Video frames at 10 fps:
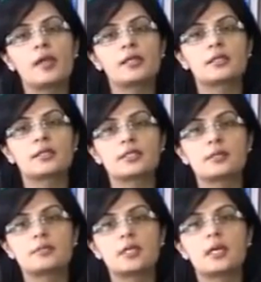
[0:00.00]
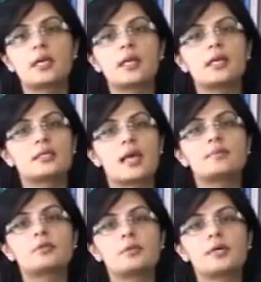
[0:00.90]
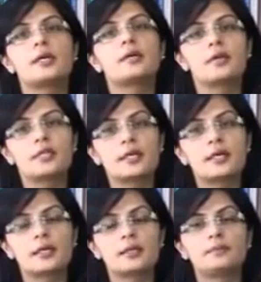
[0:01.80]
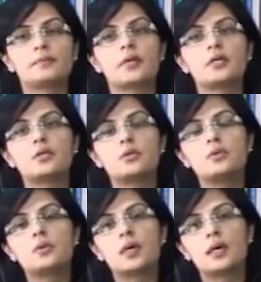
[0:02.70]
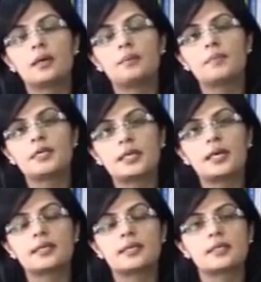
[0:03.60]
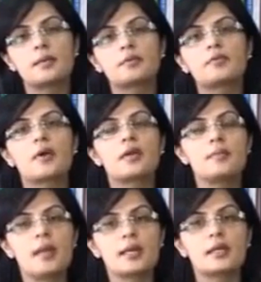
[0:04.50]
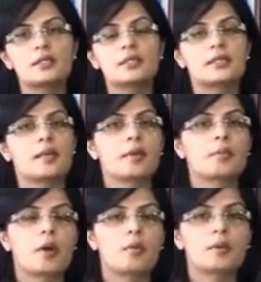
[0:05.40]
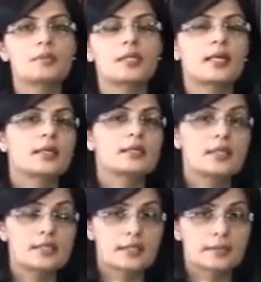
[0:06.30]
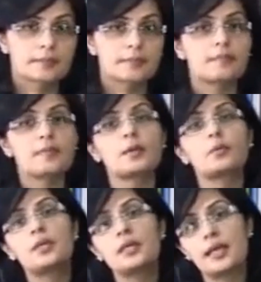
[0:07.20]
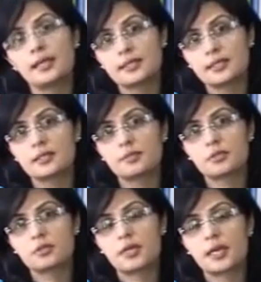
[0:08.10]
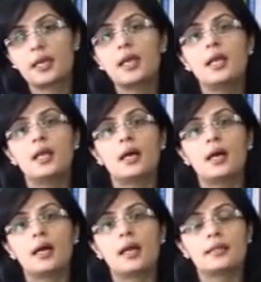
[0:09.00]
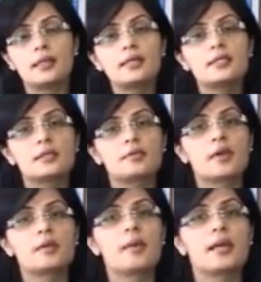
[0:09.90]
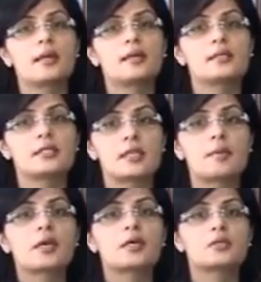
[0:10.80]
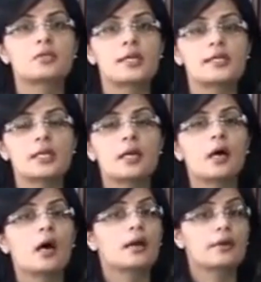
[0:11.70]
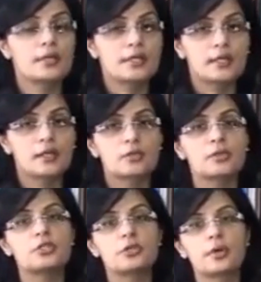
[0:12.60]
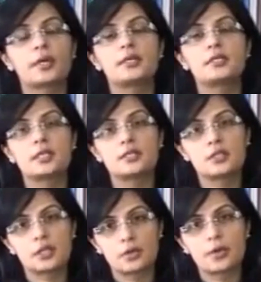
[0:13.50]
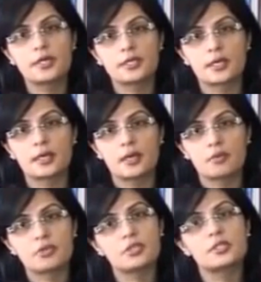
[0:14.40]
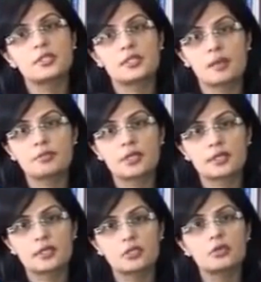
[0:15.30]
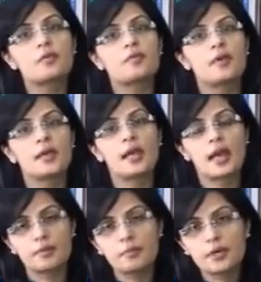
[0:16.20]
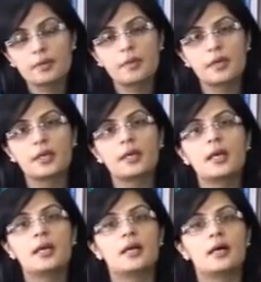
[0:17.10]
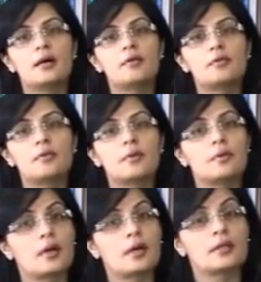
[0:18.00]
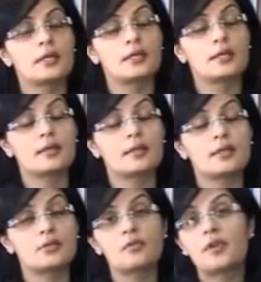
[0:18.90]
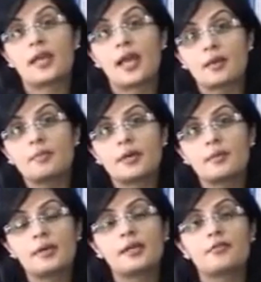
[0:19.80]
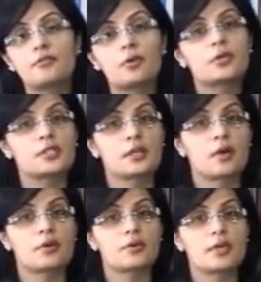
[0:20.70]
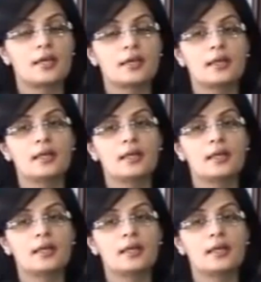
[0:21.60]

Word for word: of health systems is absolutely critical to uh, mitigating some of the fundamental systemic problems that exist within health systems today. Uh, and these fundamental systemic constraints are critical to ensuring disease security, which is the subject that you have very admirably uh, uh, that, that you're very admirably focusing on today.